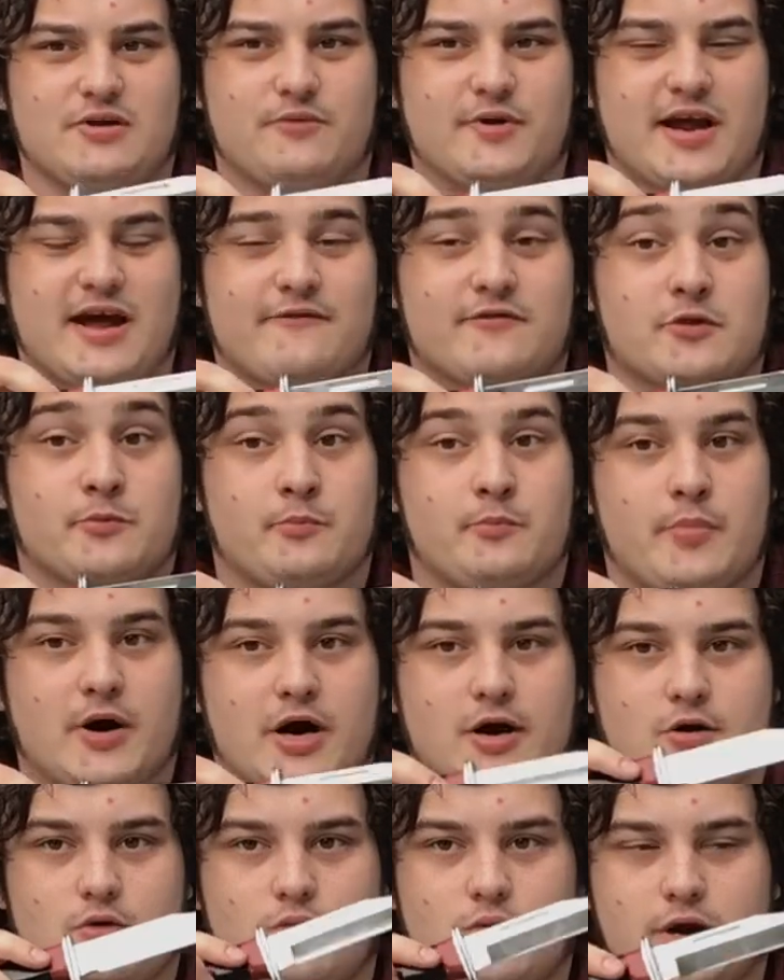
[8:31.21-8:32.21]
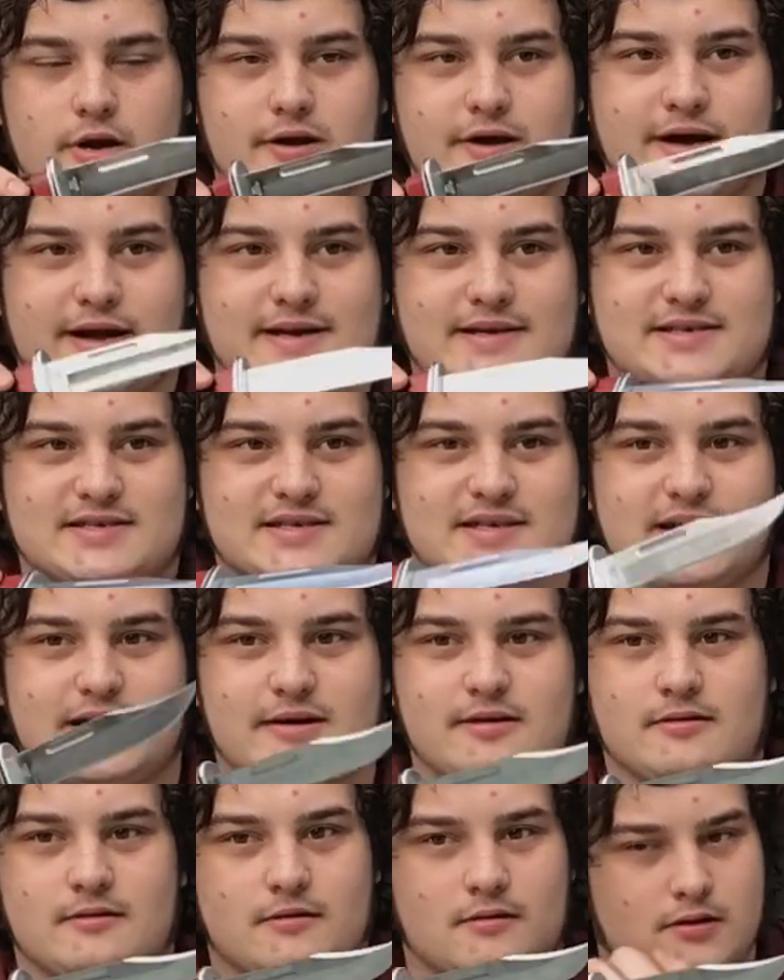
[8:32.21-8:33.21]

We have the Buck 119,